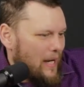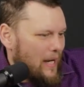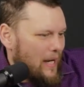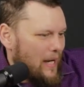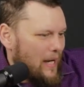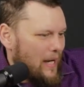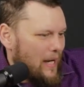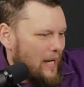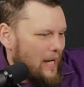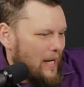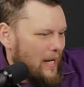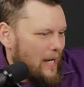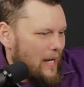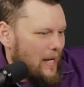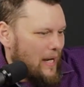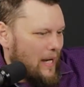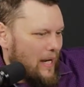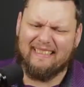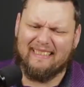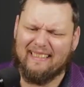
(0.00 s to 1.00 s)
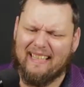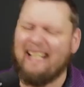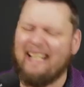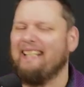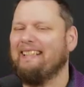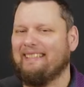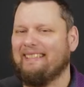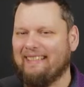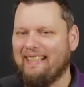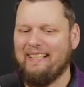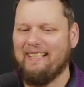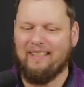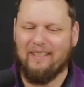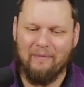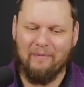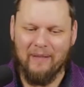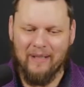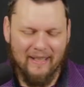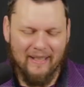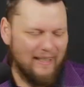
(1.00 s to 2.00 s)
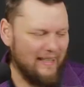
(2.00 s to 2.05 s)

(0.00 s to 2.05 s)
I can add to these slides later.